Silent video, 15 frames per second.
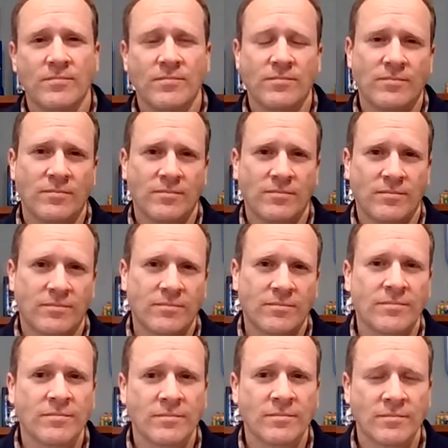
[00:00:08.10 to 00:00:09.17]

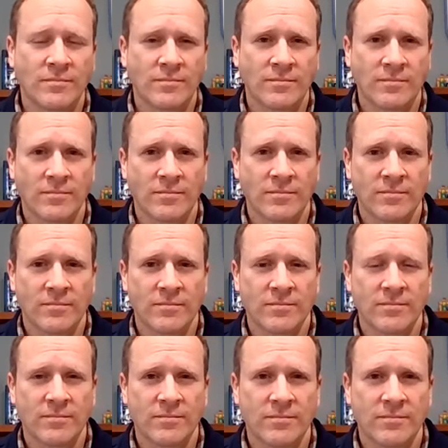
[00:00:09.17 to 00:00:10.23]

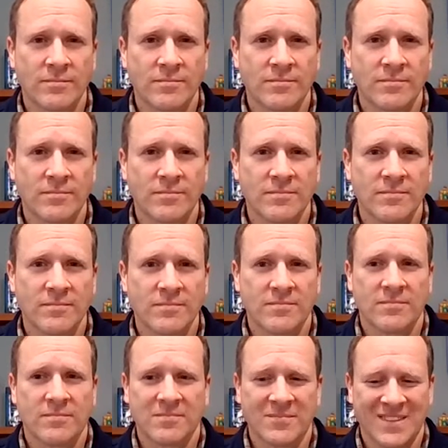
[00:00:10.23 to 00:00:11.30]

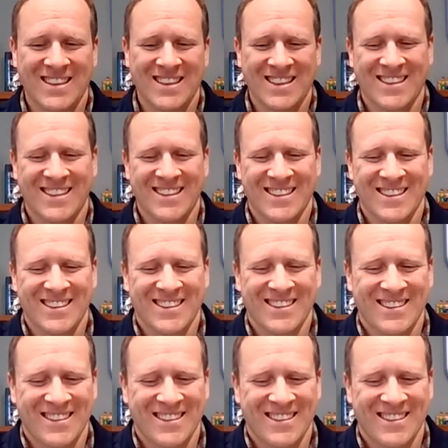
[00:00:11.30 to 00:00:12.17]
[no speech]